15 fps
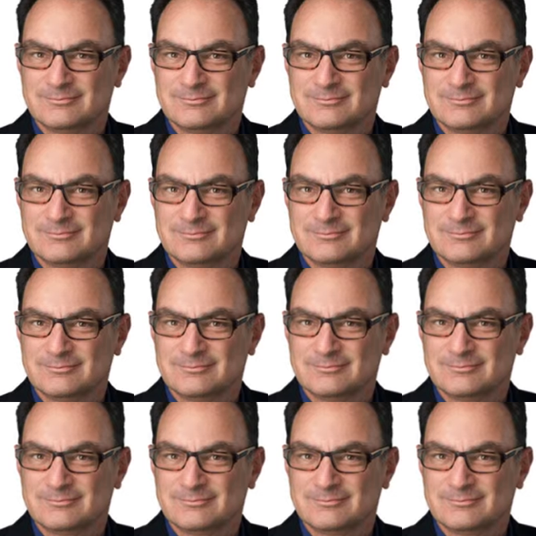
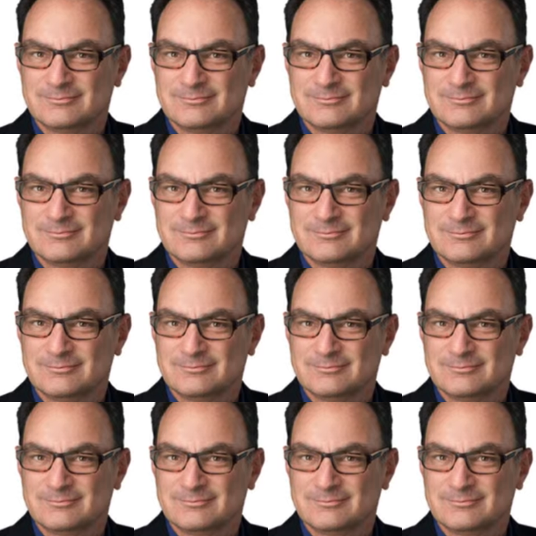
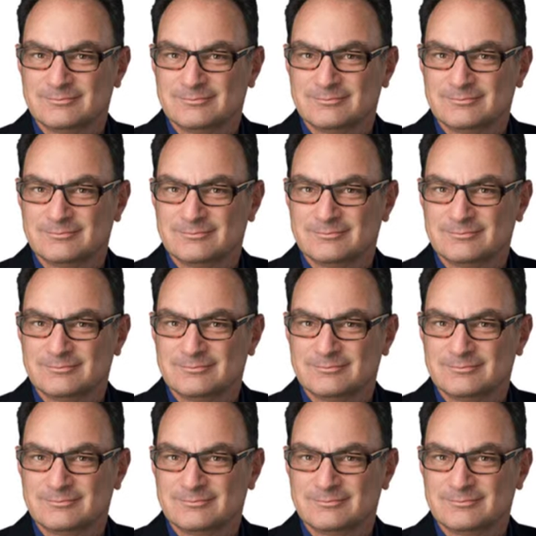
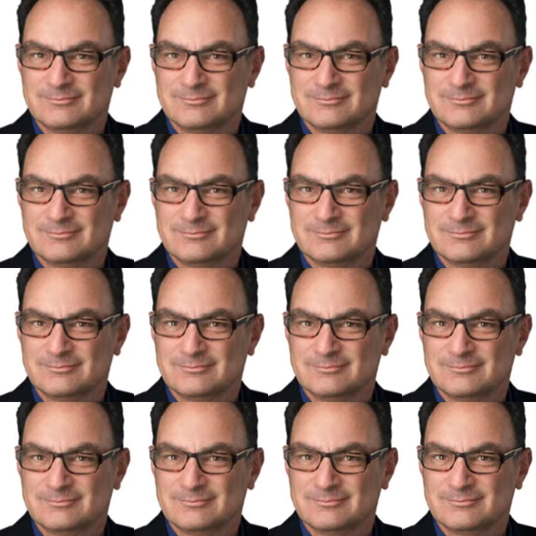
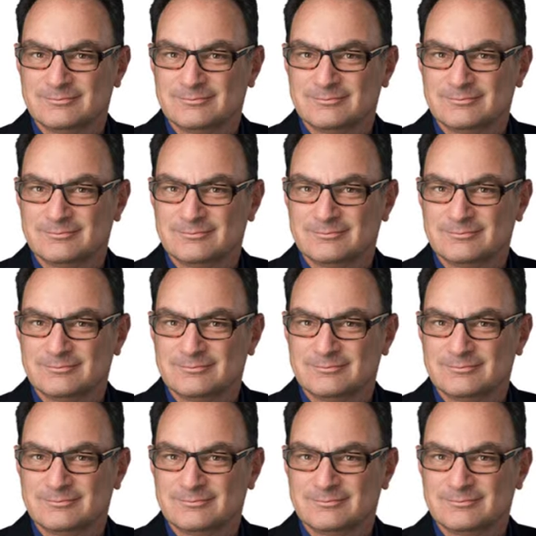
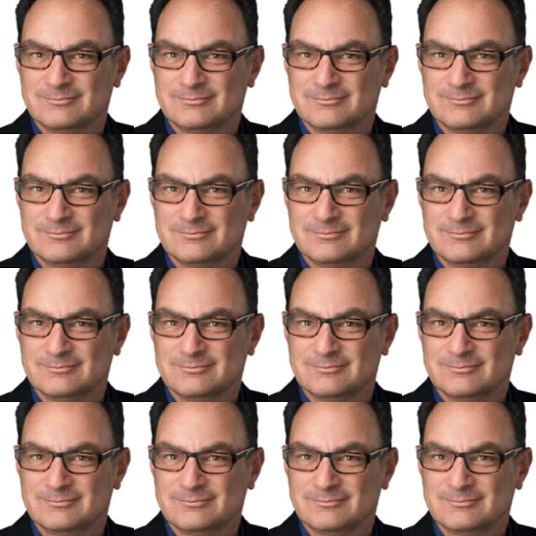
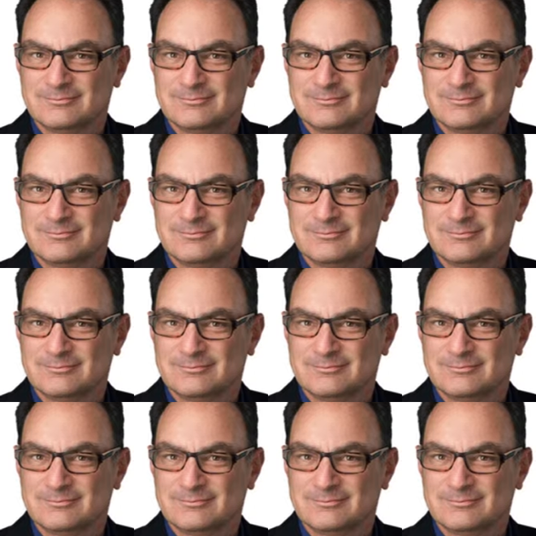This is a still picture; no speech is visible.